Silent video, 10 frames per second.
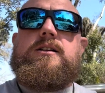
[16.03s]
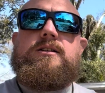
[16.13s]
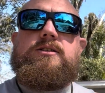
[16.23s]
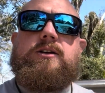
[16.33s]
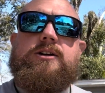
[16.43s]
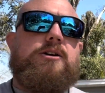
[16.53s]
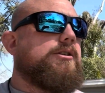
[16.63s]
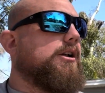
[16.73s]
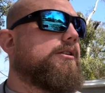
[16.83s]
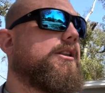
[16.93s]
So I know
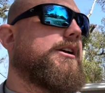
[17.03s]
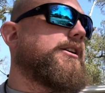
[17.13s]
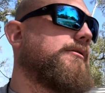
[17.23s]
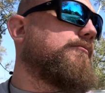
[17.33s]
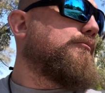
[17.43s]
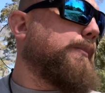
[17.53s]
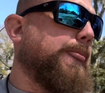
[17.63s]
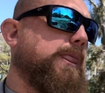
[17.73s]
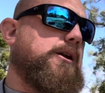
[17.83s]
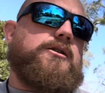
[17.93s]
y'all are thinking,
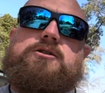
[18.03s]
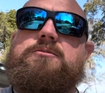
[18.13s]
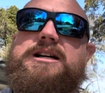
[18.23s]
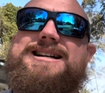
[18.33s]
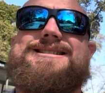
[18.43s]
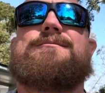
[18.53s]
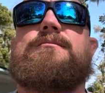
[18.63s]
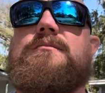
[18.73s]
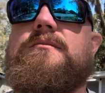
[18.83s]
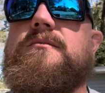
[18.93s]
oh my God,
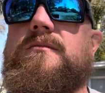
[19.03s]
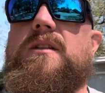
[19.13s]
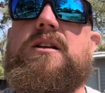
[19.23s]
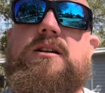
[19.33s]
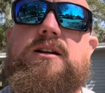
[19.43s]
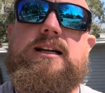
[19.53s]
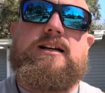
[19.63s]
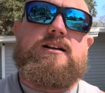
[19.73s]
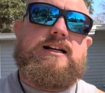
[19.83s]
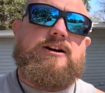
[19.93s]

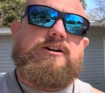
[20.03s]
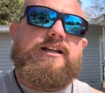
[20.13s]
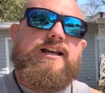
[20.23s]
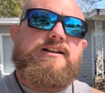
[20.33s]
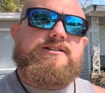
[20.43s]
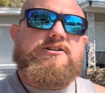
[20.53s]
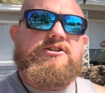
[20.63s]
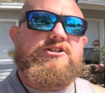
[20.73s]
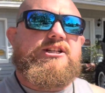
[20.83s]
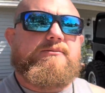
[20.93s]
how could he hate such a
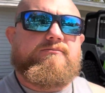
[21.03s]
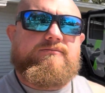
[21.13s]
Jeep?